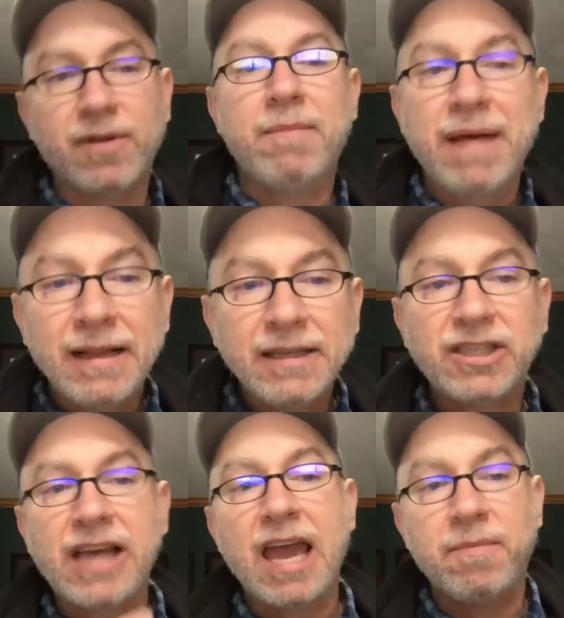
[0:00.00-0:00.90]
the bell
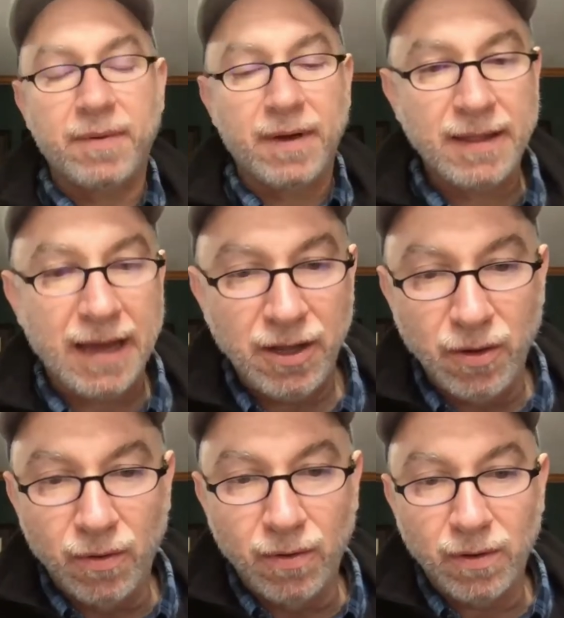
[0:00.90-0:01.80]
shape that
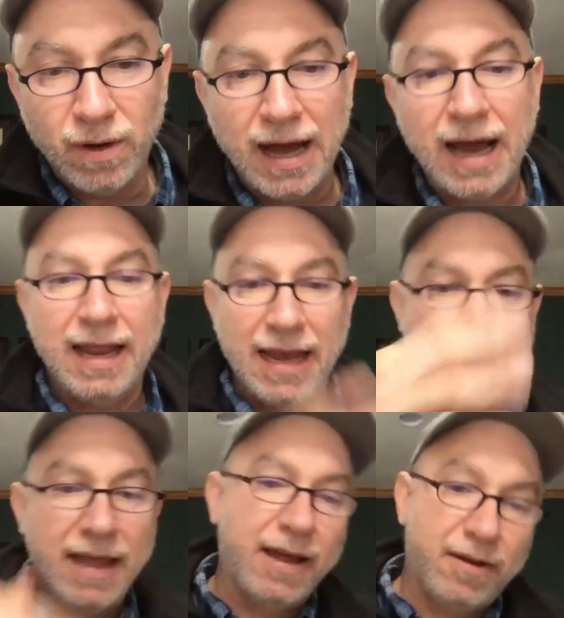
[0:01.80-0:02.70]
you
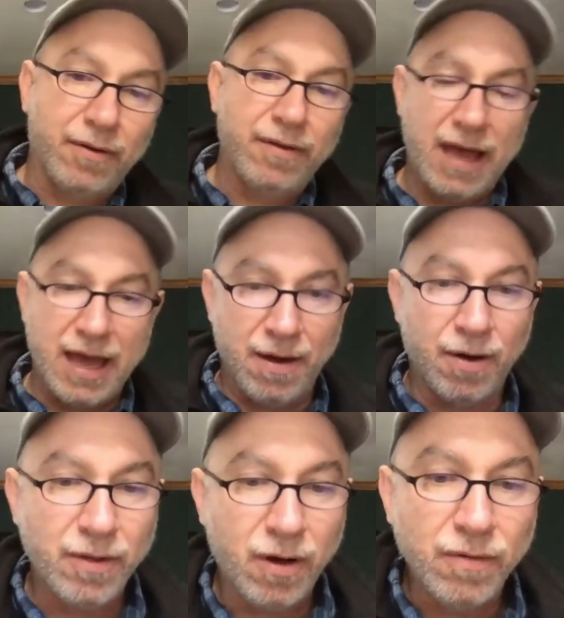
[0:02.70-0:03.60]
highlighted
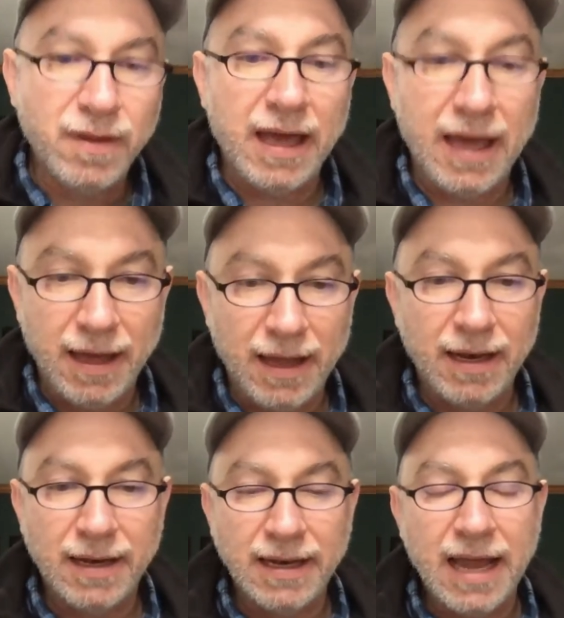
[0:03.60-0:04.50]
on the
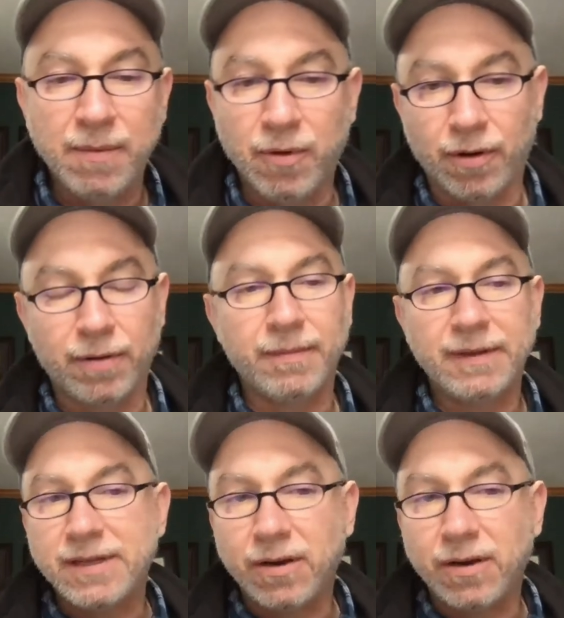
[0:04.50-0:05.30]
labor. So,